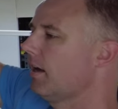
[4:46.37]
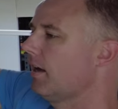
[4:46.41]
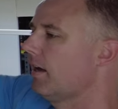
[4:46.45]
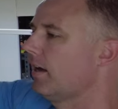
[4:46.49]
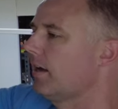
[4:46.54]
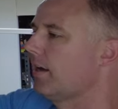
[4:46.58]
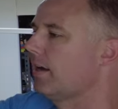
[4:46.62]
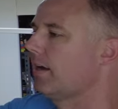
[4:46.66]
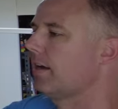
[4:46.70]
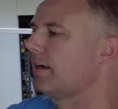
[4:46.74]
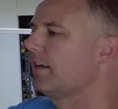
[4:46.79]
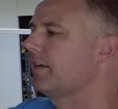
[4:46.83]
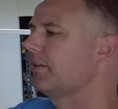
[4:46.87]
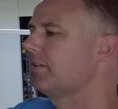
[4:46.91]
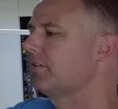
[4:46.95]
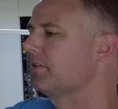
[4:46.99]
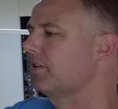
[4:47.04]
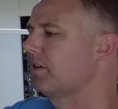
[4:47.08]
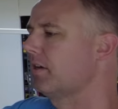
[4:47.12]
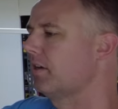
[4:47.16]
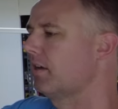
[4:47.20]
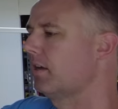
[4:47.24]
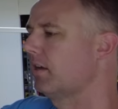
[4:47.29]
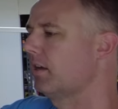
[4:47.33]

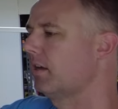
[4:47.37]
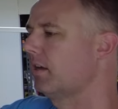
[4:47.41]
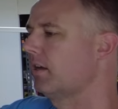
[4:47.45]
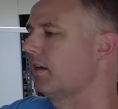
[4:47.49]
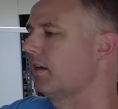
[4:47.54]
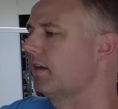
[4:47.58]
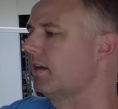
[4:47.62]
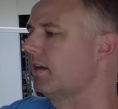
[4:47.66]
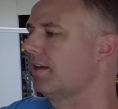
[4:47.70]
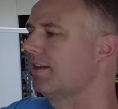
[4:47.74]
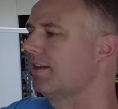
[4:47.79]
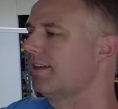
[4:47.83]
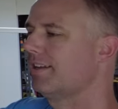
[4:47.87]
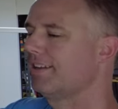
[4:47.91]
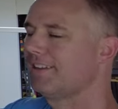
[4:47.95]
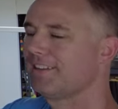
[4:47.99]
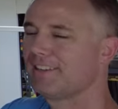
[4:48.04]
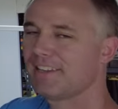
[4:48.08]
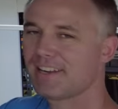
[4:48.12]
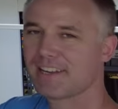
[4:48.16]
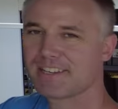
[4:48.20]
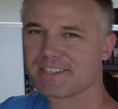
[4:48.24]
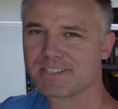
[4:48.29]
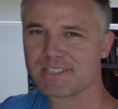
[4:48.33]
and
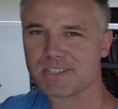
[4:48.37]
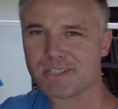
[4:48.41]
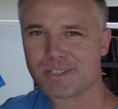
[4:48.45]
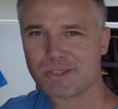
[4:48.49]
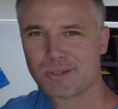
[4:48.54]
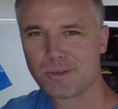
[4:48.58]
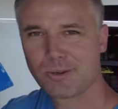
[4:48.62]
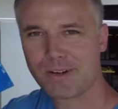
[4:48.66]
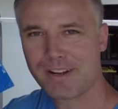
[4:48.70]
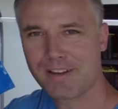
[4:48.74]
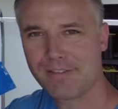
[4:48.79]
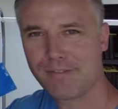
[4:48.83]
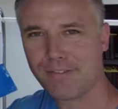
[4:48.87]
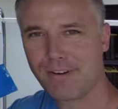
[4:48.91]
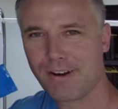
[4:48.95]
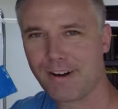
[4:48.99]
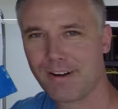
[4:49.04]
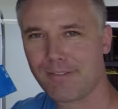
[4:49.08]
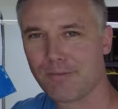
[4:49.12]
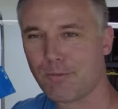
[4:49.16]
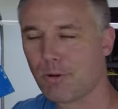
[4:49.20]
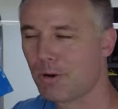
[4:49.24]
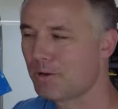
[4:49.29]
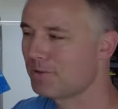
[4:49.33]
yes,
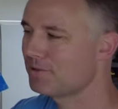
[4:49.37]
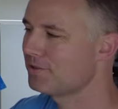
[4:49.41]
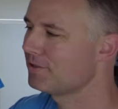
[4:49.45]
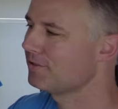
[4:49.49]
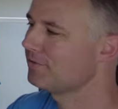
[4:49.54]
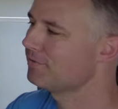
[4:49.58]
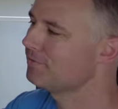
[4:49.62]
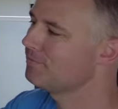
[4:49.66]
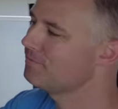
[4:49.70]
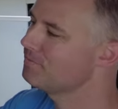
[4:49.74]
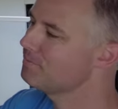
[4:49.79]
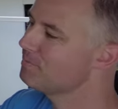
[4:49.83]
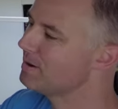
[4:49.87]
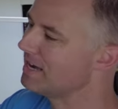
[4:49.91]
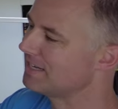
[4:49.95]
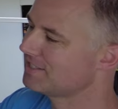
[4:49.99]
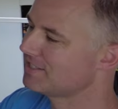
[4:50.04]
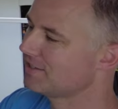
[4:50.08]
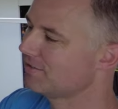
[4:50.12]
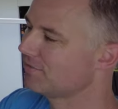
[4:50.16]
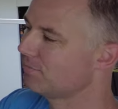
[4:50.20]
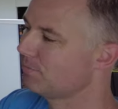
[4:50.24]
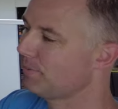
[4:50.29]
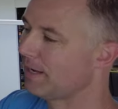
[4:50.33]
25 watts of
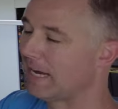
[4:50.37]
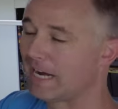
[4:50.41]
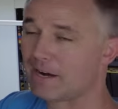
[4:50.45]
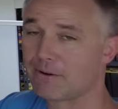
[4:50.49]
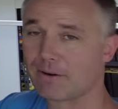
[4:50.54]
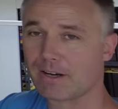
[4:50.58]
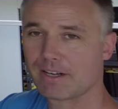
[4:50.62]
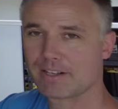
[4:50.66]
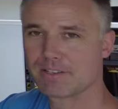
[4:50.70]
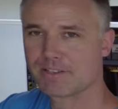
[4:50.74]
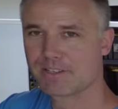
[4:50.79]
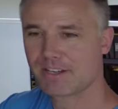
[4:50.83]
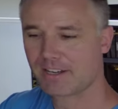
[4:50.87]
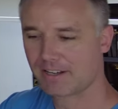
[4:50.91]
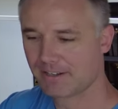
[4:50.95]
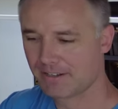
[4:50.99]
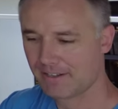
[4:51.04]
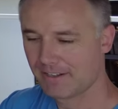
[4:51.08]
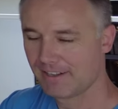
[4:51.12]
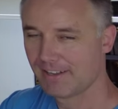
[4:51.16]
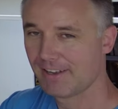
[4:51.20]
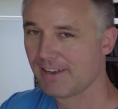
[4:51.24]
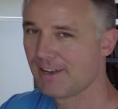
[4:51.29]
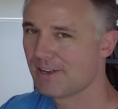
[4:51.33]
massive power. So
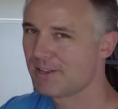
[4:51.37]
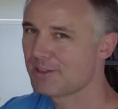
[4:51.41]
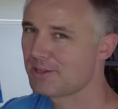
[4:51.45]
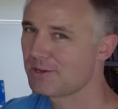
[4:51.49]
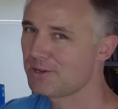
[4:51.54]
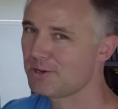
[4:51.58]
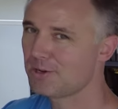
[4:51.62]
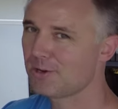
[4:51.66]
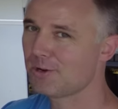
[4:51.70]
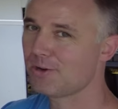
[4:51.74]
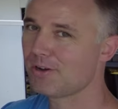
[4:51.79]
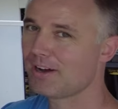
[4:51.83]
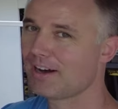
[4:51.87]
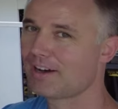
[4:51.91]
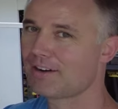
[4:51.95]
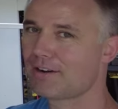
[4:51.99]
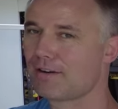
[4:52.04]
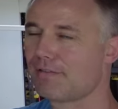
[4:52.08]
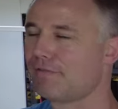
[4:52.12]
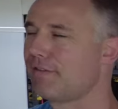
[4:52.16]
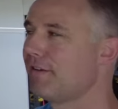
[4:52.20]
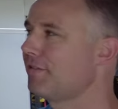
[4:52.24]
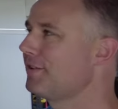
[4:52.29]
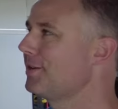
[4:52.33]
the new
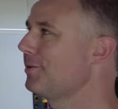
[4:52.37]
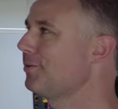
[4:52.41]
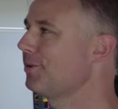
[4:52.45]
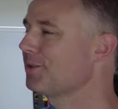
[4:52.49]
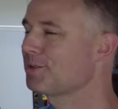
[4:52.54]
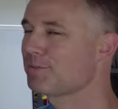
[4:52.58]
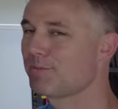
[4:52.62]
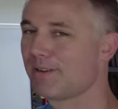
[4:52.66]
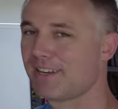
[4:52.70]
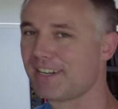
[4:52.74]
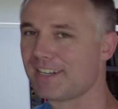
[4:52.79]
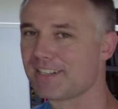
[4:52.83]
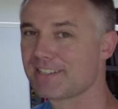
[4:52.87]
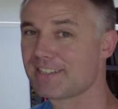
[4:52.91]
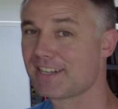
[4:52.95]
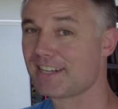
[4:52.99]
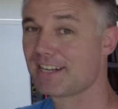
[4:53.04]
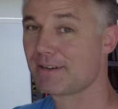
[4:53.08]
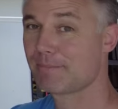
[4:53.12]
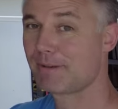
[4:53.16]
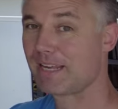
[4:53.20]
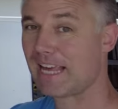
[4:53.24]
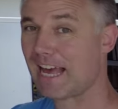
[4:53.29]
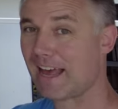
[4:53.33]
150 watt speakers are
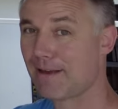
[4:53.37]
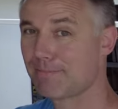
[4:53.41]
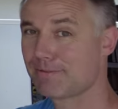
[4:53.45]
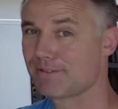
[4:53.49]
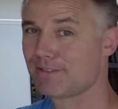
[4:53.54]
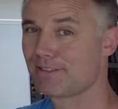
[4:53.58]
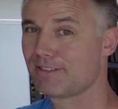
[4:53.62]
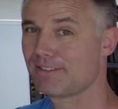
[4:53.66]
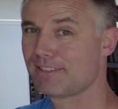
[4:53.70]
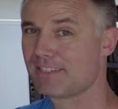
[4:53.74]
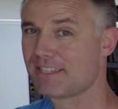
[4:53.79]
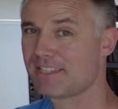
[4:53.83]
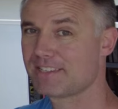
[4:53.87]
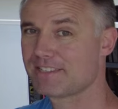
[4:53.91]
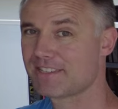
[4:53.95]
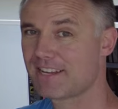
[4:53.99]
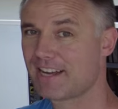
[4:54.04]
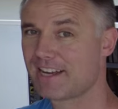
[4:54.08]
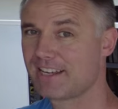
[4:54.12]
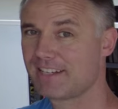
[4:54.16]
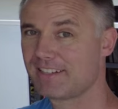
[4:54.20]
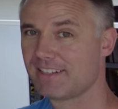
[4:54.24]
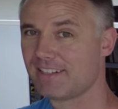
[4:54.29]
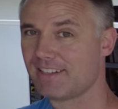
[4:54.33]
going to be absolutely
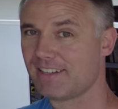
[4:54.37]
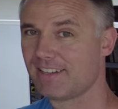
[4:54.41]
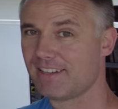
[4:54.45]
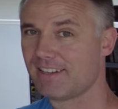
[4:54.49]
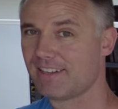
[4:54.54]
insane.